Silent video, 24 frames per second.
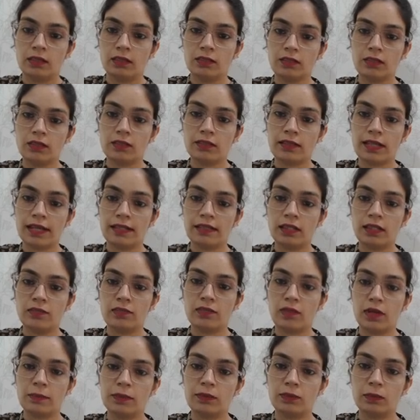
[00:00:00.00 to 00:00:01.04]
So
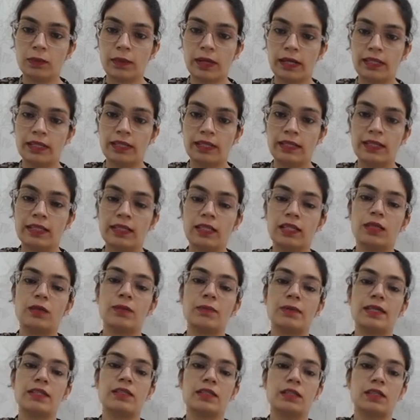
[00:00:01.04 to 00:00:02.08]
standard form of quadratic
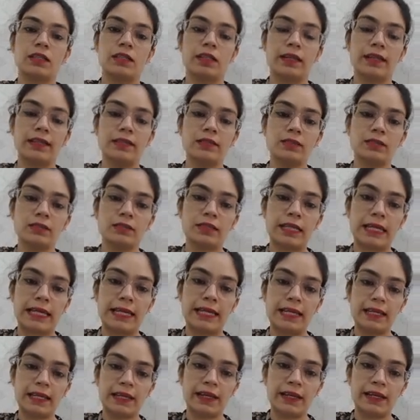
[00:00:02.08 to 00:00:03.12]
equation is
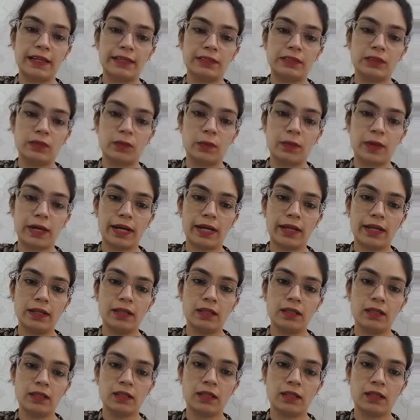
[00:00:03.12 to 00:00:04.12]
ax square